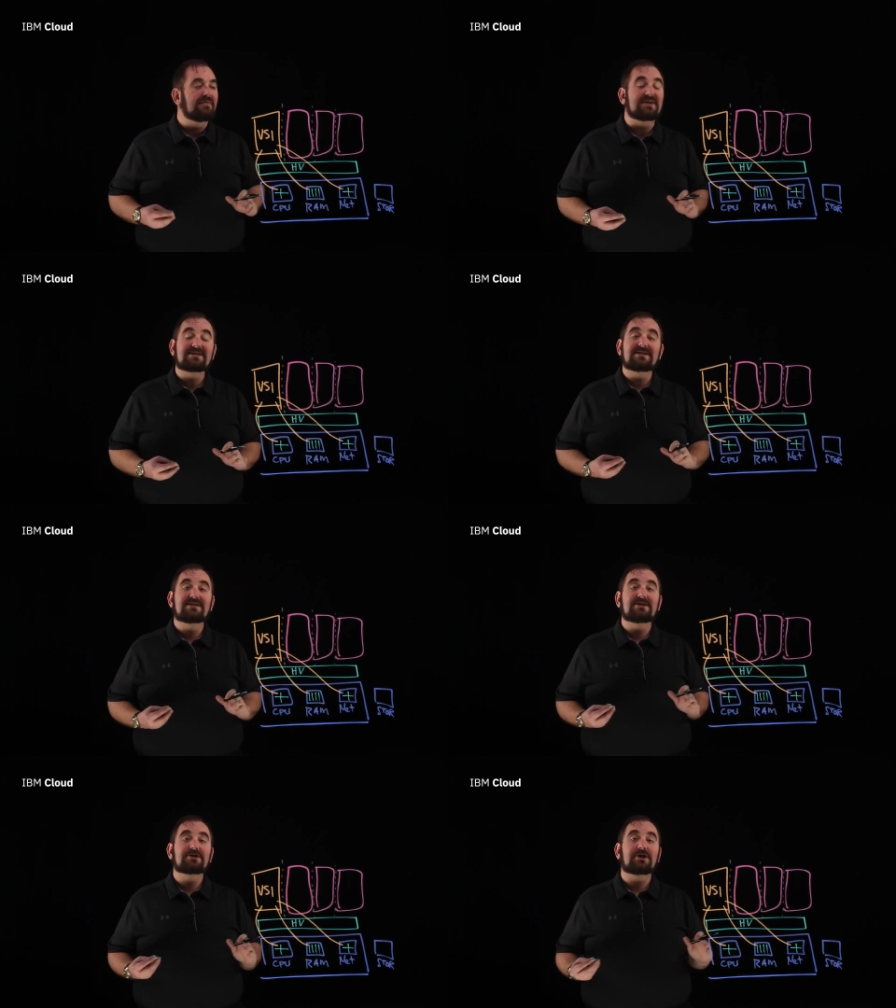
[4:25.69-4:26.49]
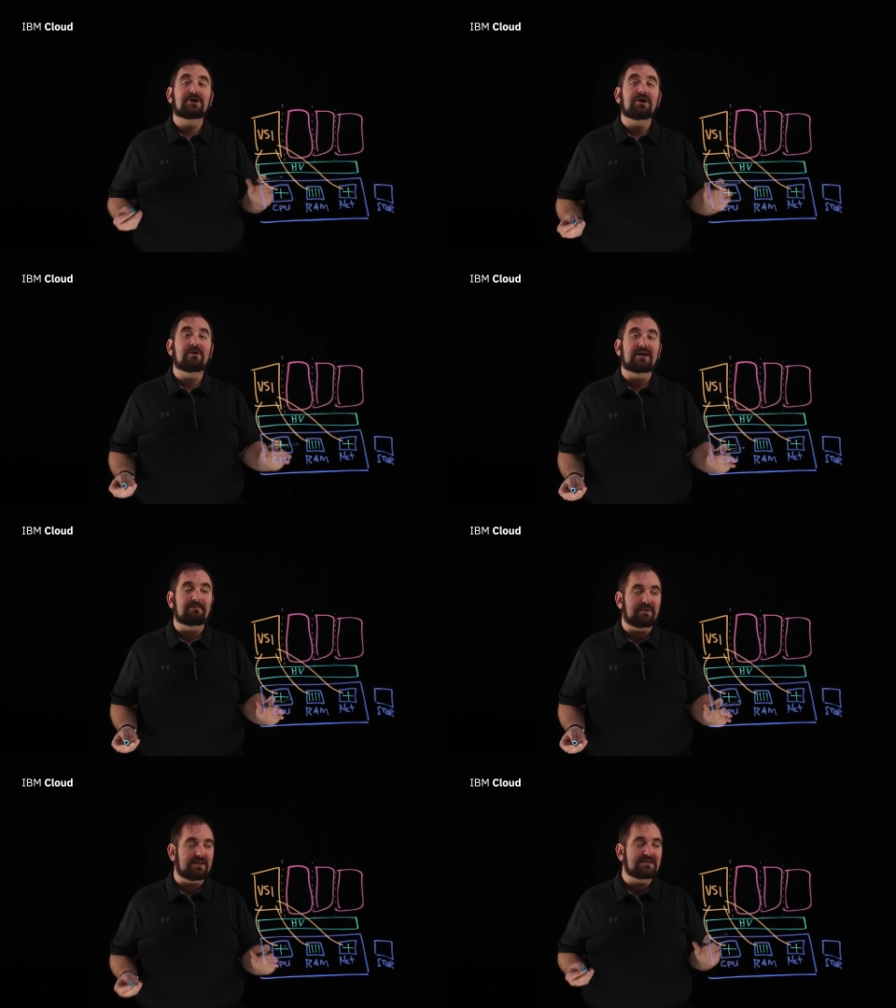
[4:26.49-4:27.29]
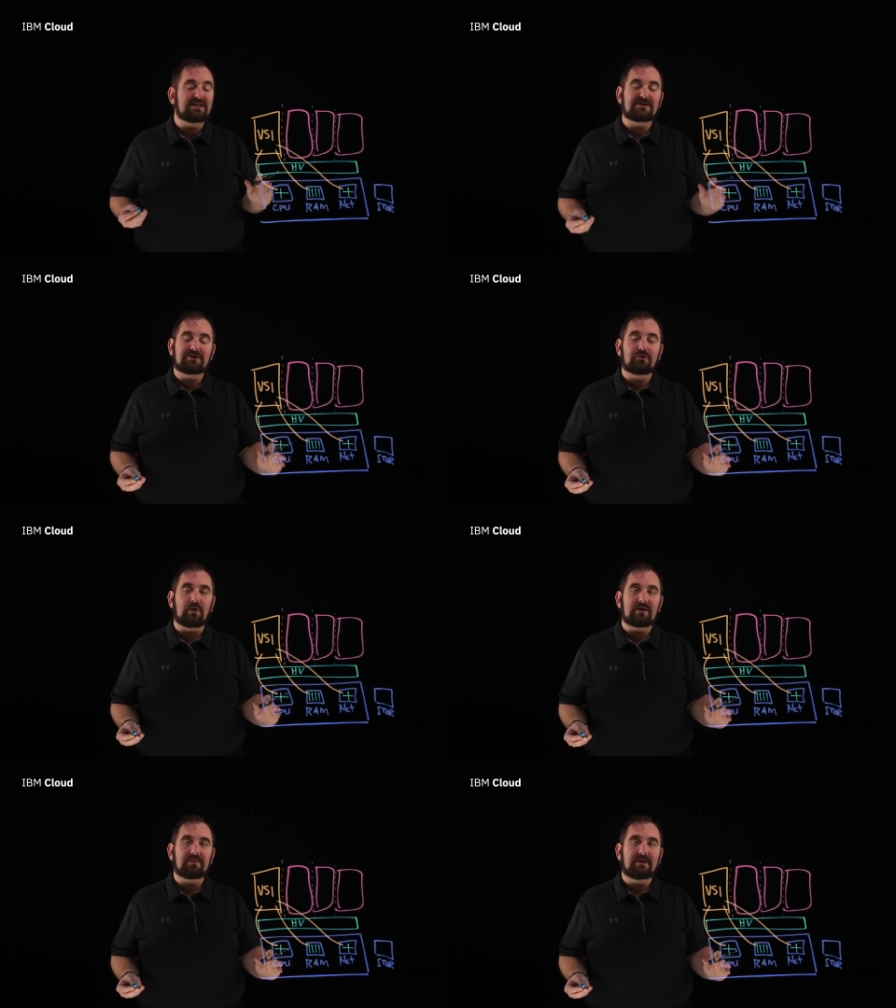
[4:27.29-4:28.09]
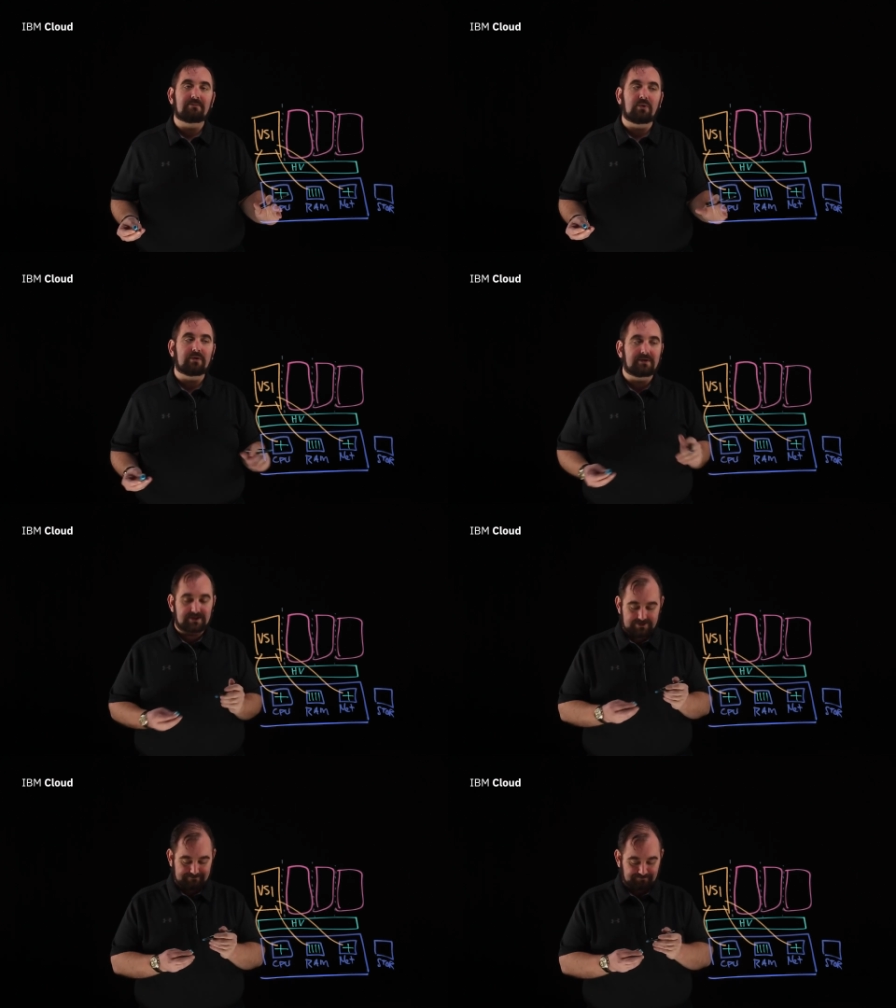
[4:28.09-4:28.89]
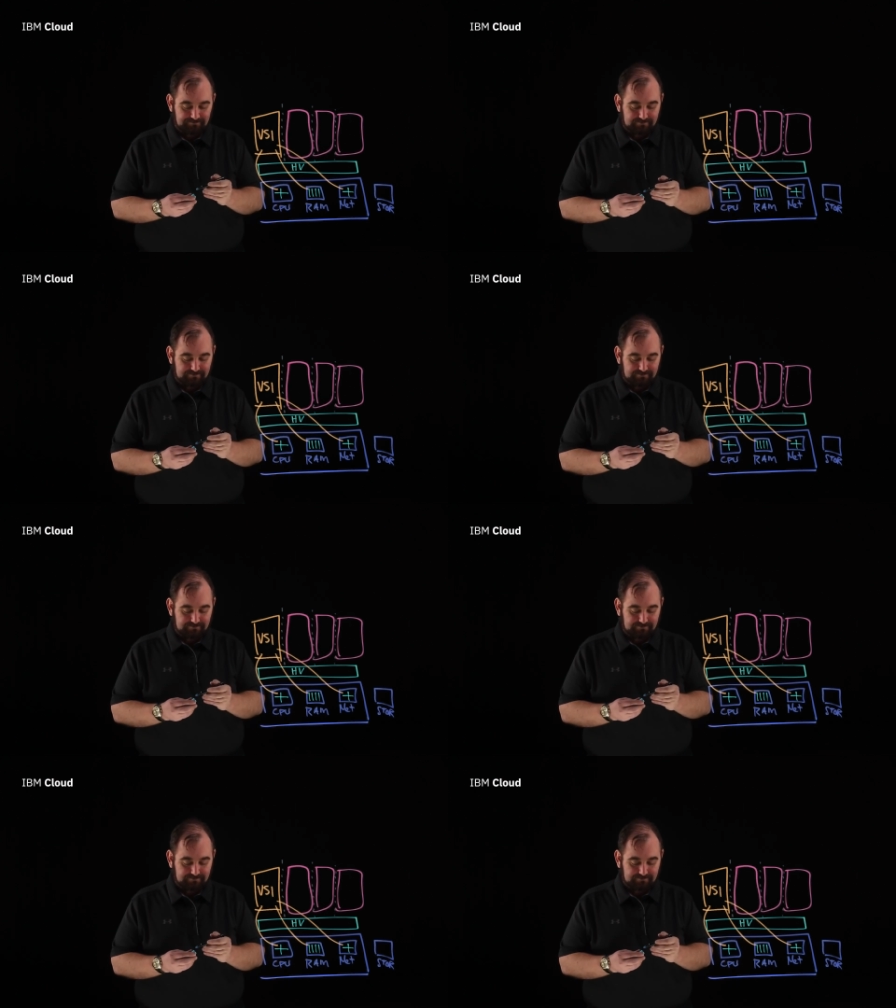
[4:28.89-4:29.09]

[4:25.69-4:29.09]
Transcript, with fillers: This is the security piece that's incredibly important.